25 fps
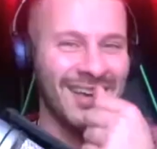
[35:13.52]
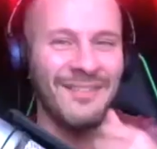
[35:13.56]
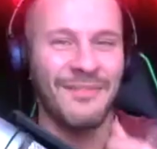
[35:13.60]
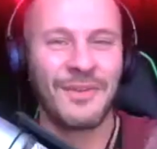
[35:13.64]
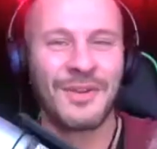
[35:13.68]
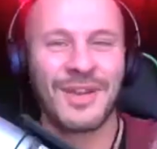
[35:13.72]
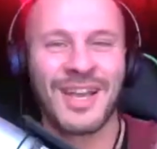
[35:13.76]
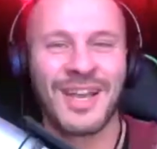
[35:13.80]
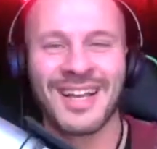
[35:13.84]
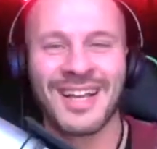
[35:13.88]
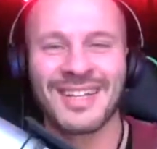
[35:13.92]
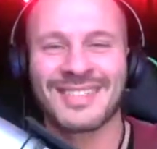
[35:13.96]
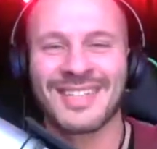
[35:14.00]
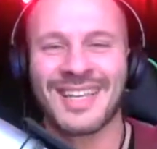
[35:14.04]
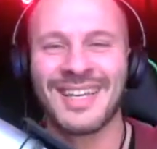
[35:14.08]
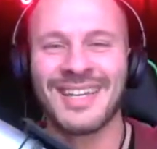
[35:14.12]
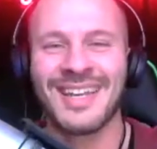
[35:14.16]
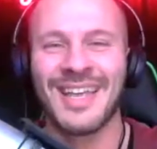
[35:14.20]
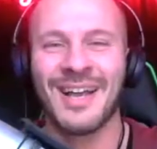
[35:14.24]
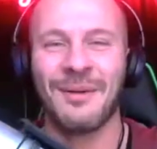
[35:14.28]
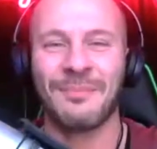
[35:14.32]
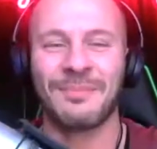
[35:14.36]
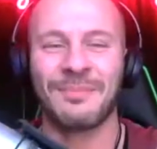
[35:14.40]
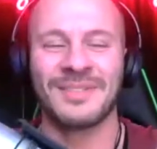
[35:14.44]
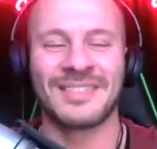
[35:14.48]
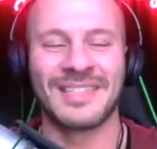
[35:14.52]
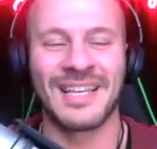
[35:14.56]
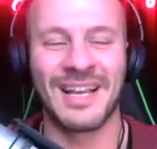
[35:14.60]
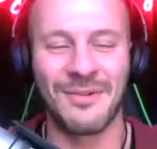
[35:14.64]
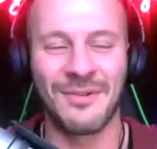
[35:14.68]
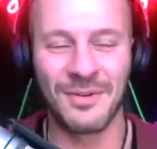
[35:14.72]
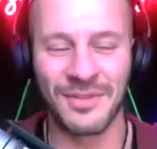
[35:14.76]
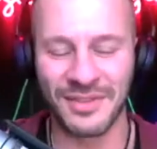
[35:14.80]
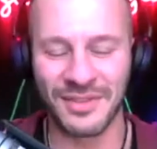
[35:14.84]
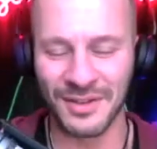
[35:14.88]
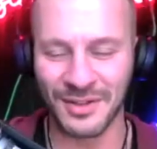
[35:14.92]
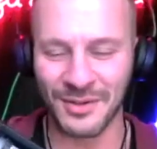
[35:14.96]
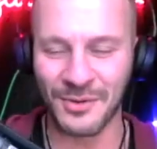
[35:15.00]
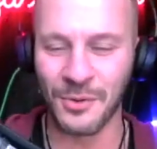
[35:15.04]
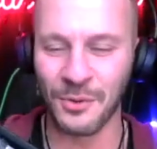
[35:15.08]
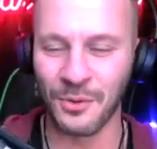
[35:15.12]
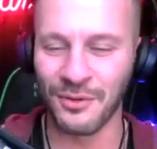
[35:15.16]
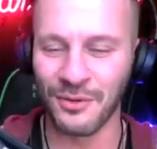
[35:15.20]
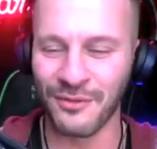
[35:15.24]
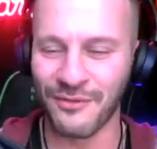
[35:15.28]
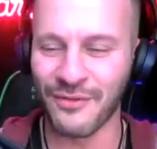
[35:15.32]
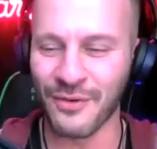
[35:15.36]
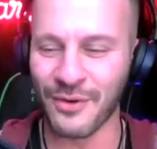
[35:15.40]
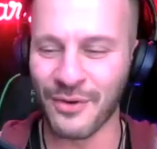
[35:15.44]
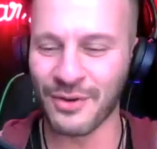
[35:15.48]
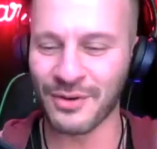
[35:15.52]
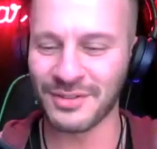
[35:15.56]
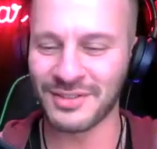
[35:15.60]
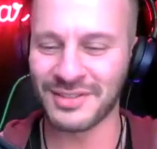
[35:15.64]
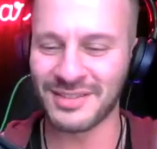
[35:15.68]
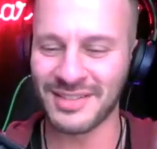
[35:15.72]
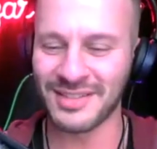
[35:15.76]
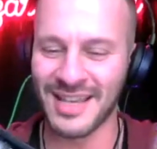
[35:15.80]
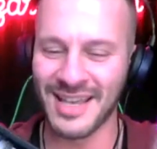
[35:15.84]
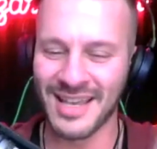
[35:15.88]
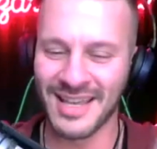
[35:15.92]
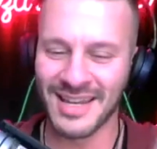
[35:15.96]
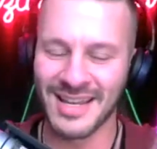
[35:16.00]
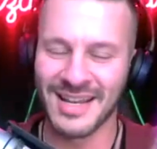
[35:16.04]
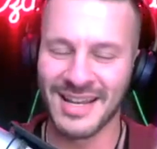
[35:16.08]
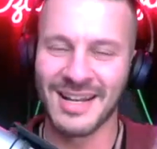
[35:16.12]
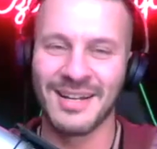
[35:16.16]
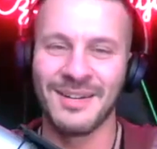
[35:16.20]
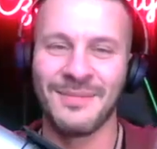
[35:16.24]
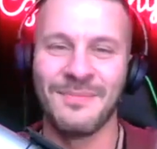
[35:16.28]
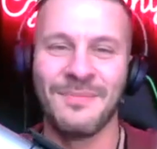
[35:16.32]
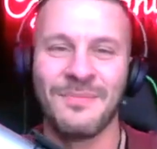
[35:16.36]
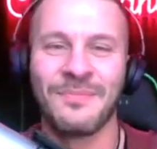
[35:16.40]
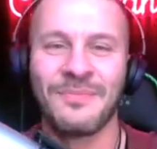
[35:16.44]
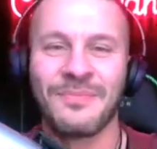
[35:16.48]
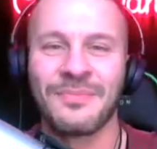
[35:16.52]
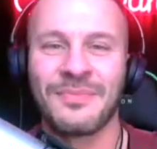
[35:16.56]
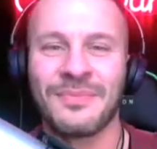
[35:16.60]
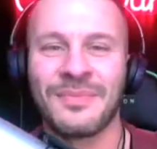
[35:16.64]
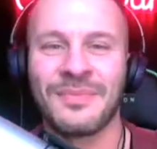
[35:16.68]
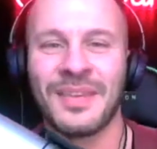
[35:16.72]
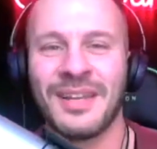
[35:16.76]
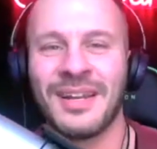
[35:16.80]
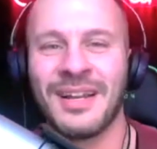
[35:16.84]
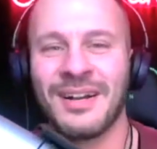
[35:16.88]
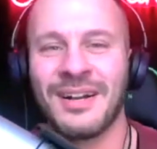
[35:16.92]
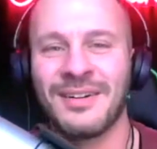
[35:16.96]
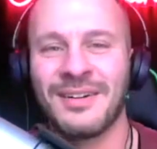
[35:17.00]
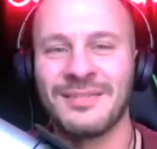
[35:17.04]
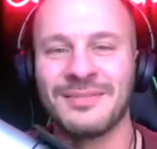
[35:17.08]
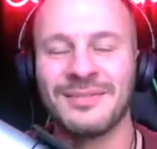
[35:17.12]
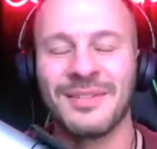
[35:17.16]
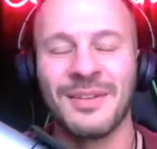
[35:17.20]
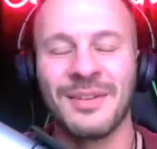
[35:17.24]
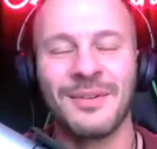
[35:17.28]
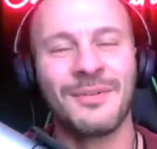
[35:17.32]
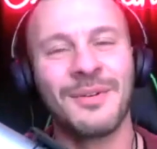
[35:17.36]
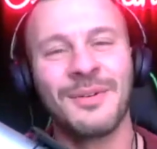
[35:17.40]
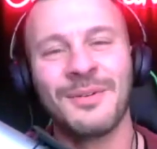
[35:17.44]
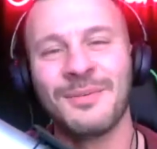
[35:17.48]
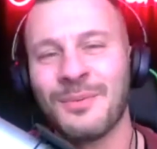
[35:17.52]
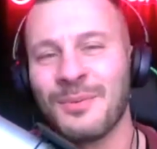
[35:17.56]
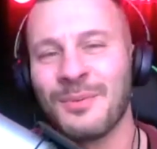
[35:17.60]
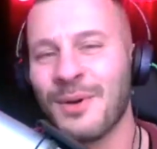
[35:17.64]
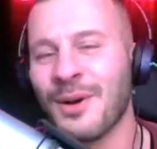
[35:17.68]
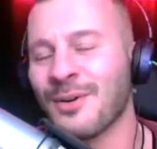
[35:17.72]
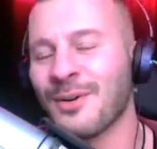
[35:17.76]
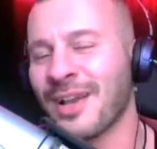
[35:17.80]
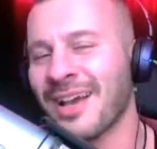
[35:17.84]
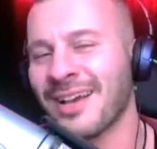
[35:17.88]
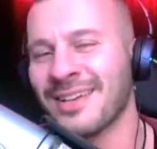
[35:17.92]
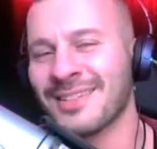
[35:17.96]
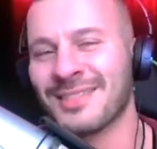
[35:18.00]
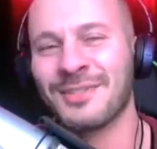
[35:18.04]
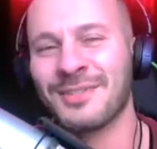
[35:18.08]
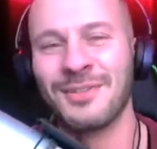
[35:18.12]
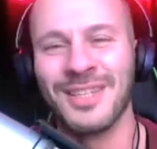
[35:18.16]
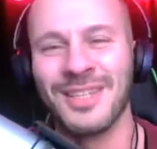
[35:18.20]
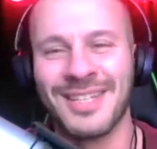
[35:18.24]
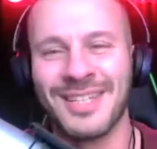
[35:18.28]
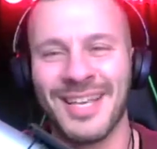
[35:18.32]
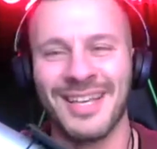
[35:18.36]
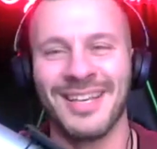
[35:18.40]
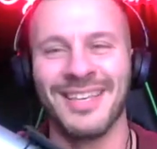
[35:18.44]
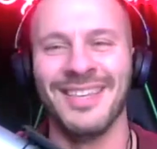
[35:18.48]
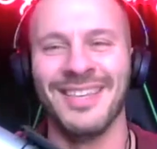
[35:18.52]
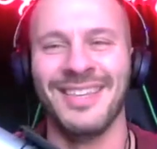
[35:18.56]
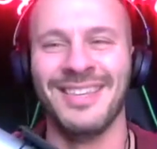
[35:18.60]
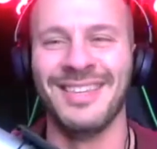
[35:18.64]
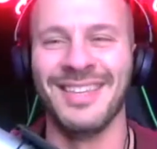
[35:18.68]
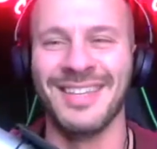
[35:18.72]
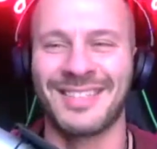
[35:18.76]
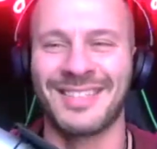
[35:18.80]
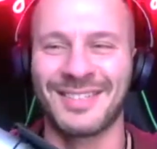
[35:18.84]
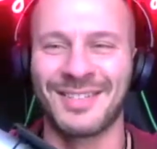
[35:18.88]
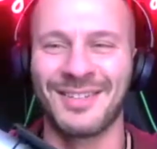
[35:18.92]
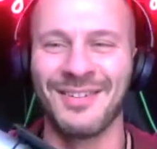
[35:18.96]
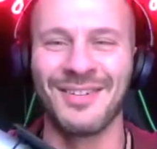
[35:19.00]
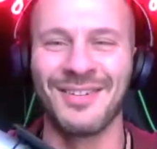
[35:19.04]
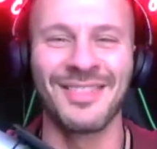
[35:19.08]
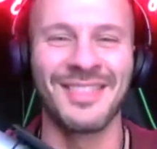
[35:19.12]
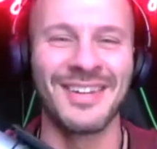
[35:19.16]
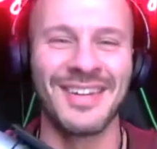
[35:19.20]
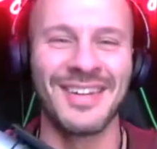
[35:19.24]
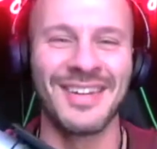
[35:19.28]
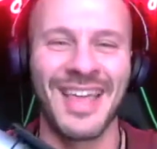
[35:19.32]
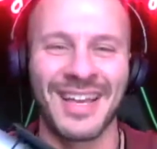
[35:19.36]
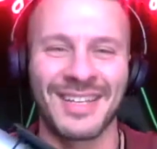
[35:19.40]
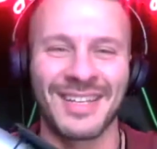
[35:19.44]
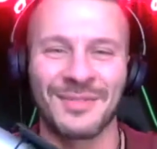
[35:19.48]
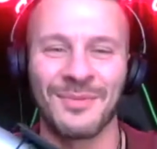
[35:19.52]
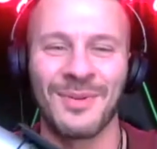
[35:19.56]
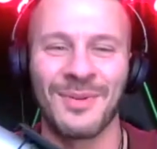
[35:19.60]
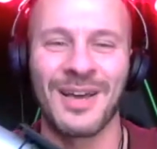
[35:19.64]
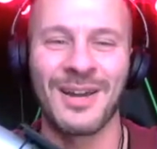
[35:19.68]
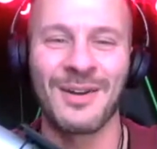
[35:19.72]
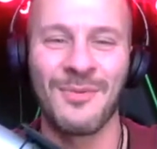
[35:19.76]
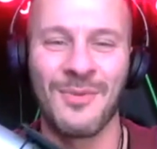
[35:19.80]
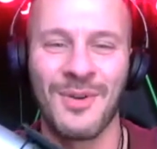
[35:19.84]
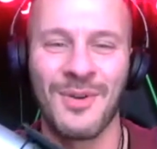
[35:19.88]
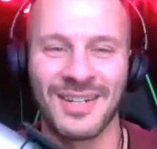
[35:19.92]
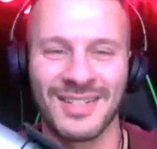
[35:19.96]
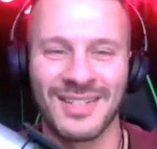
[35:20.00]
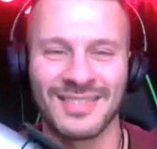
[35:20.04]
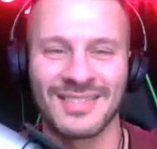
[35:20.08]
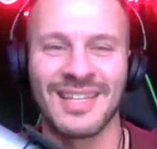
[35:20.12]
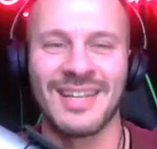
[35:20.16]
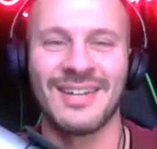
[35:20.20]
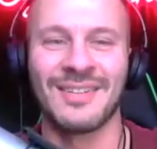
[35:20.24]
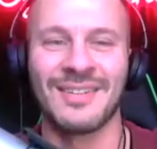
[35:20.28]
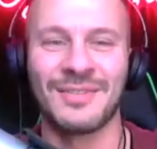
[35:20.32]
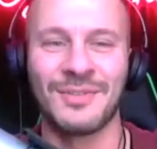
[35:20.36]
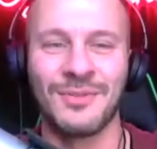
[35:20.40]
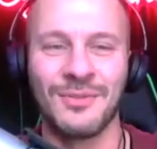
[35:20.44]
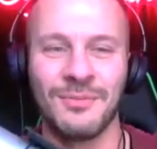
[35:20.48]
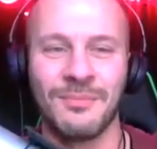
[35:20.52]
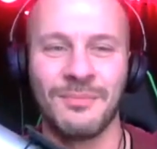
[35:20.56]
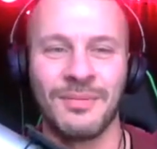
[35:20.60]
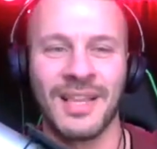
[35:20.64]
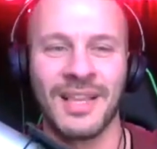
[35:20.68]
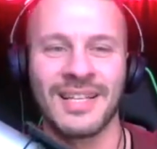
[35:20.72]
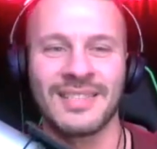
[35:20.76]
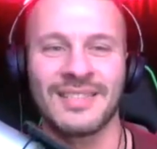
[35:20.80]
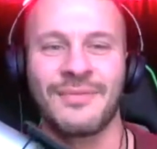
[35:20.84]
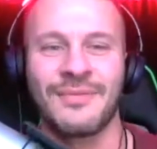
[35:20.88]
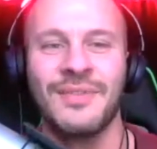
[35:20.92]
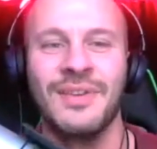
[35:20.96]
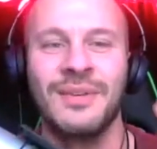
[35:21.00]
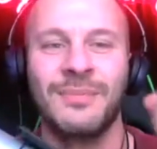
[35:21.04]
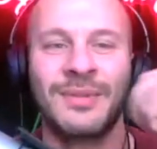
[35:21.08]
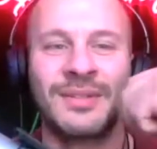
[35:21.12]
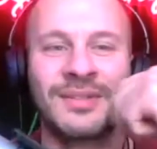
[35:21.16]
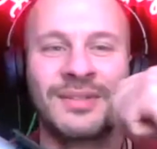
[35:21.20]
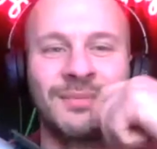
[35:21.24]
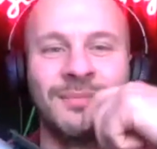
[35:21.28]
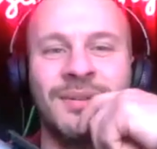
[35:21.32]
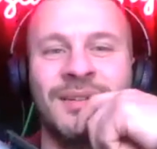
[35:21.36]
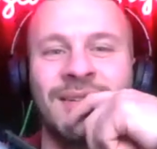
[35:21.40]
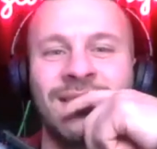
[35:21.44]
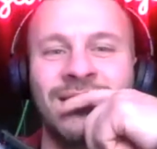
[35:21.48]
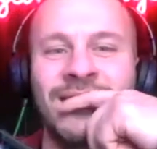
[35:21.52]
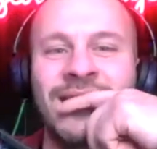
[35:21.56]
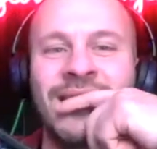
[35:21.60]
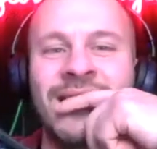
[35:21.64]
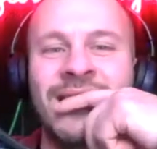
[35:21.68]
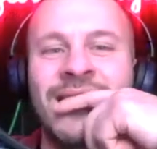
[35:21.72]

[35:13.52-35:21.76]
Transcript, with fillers: If you guys can help us out with a cool verse and um, you know, uh, uh, okay. So let let's go to the next one. I don't want to sound too blasphemous, but